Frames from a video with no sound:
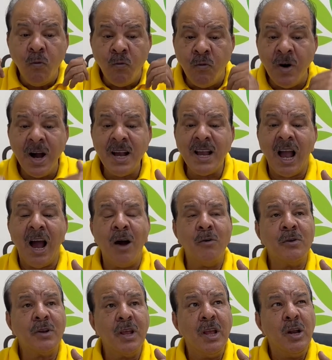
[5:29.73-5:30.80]
work
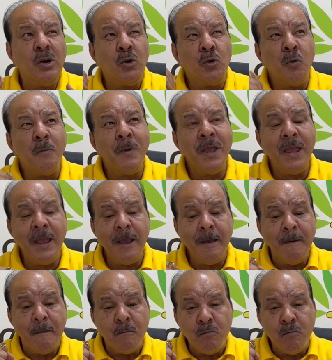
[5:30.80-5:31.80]
out to be